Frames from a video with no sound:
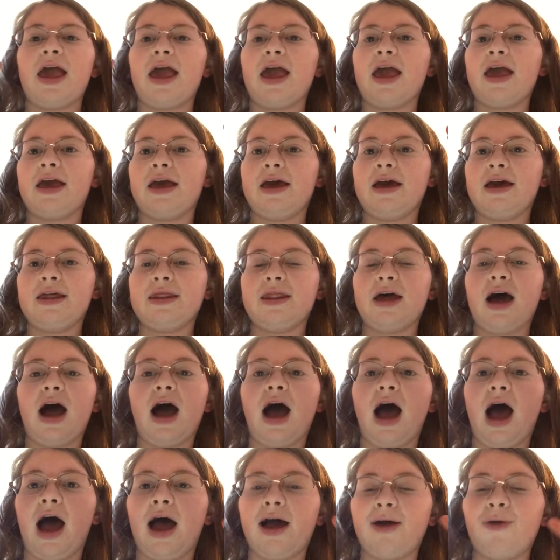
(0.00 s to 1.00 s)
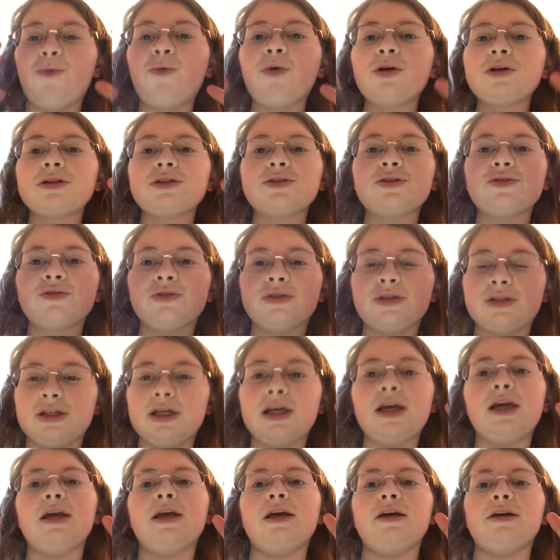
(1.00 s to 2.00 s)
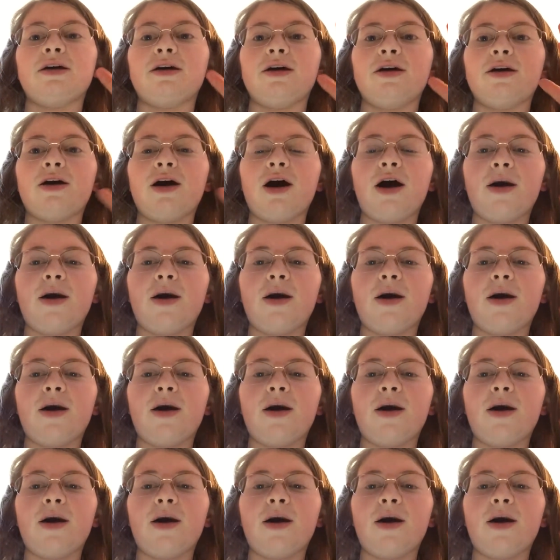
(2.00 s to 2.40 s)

And I want to see